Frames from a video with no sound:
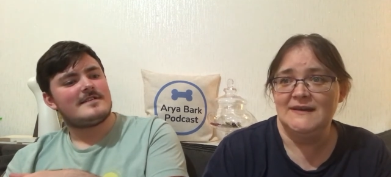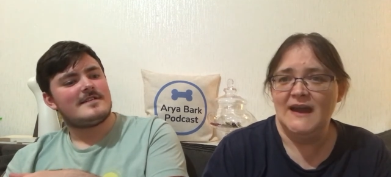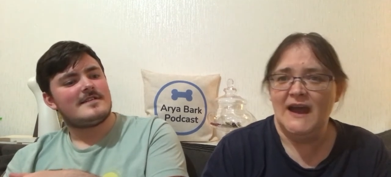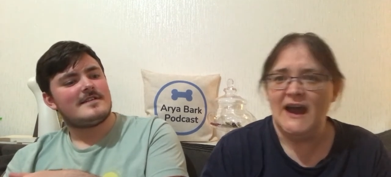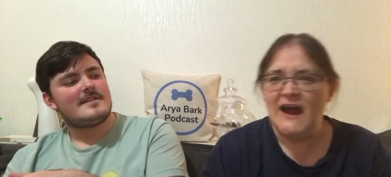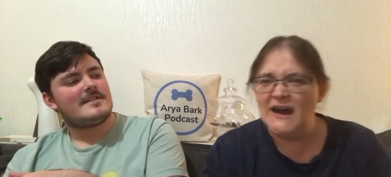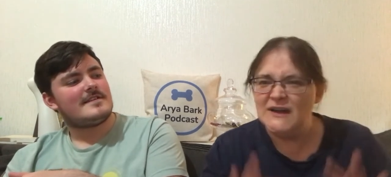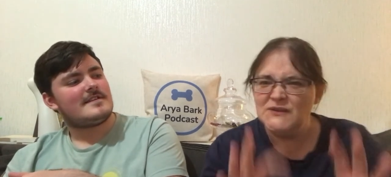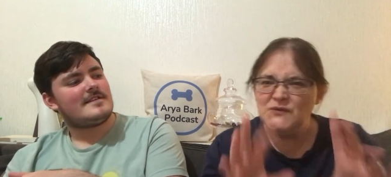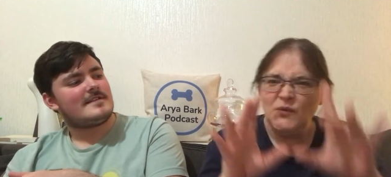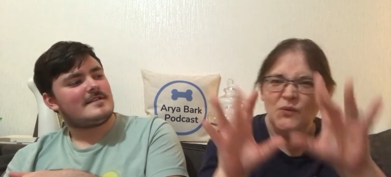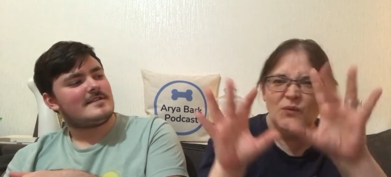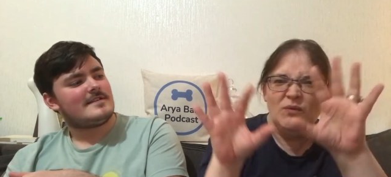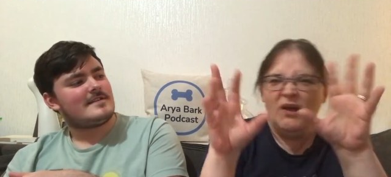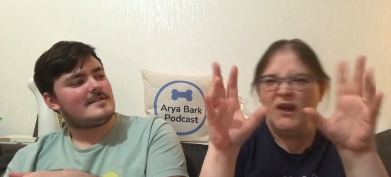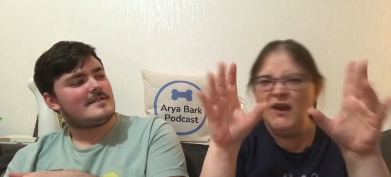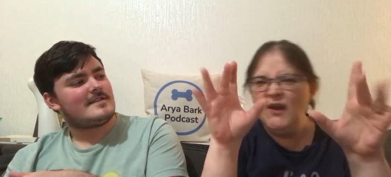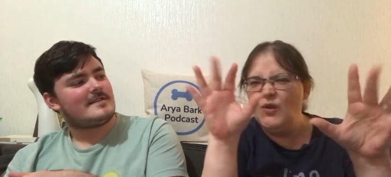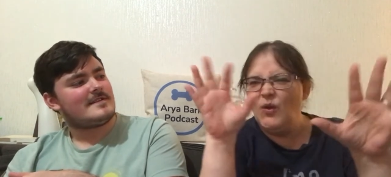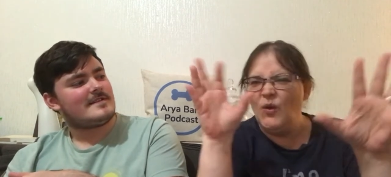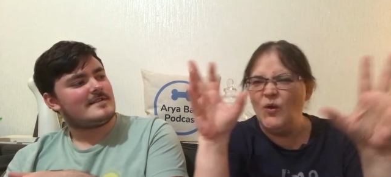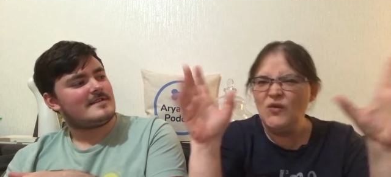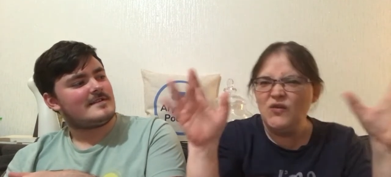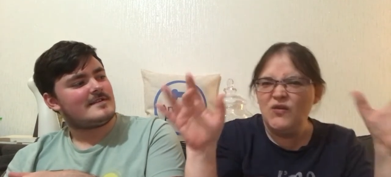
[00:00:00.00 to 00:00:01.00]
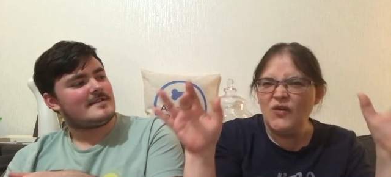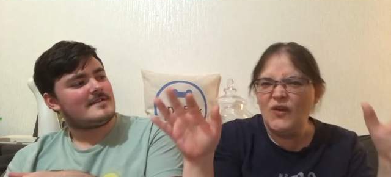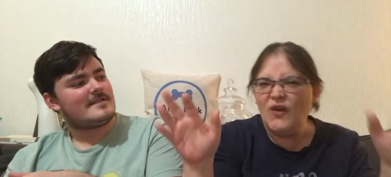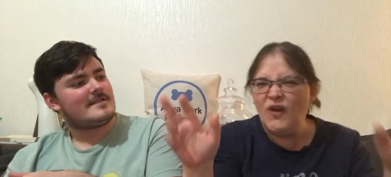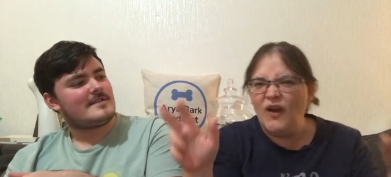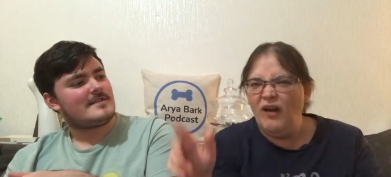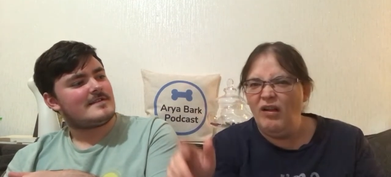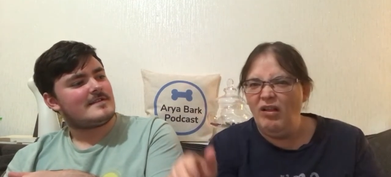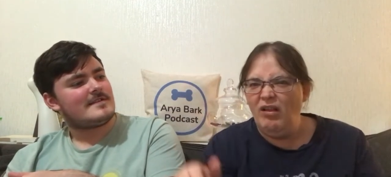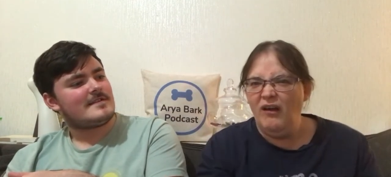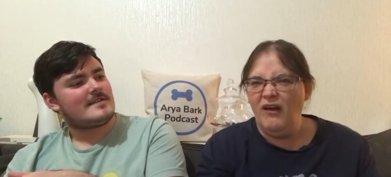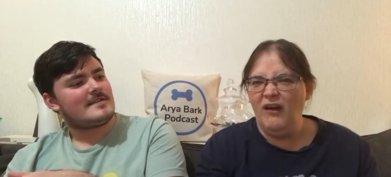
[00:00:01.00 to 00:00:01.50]
Speaker 1: I don't like lots of
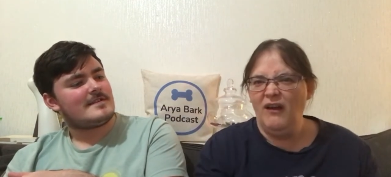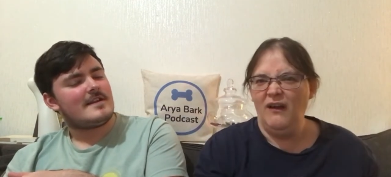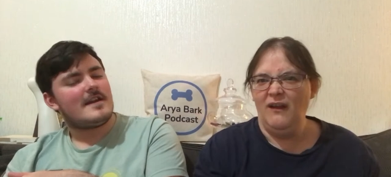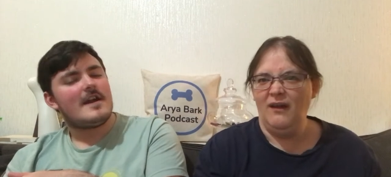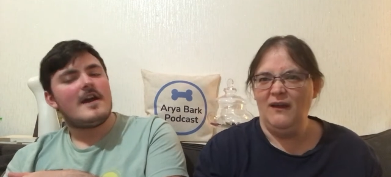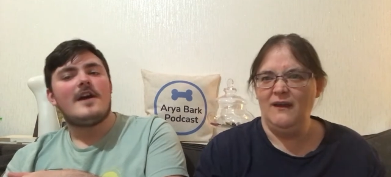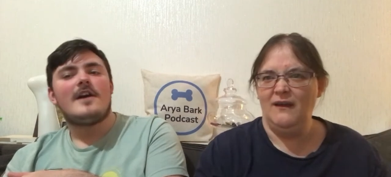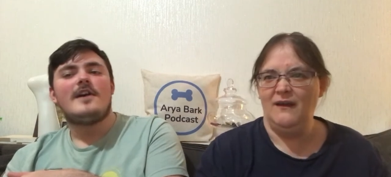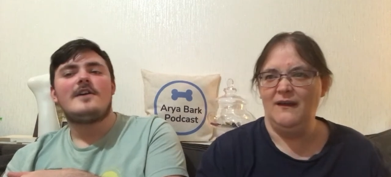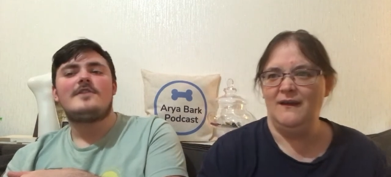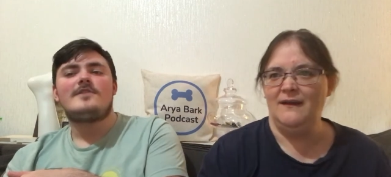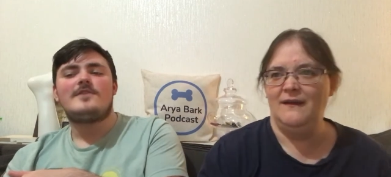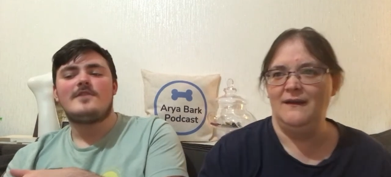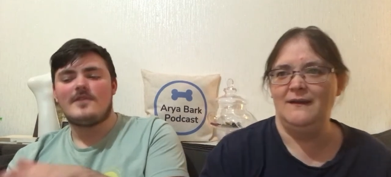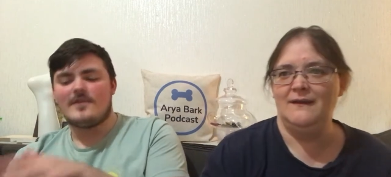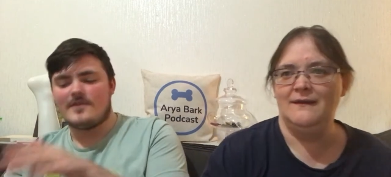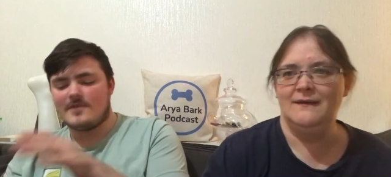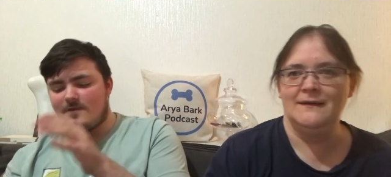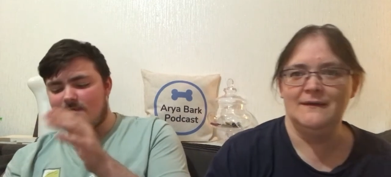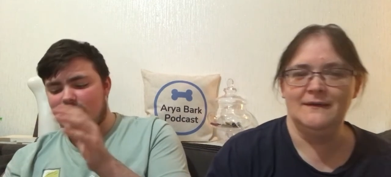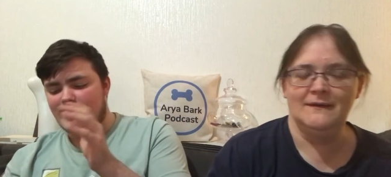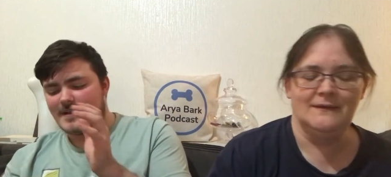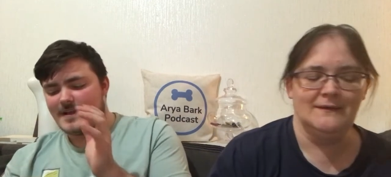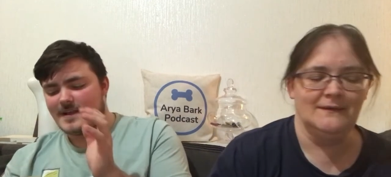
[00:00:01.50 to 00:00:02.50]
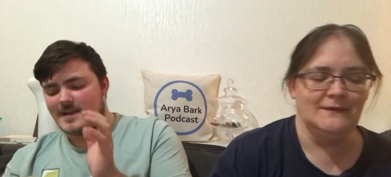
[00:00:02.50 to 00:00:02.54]
colour. No.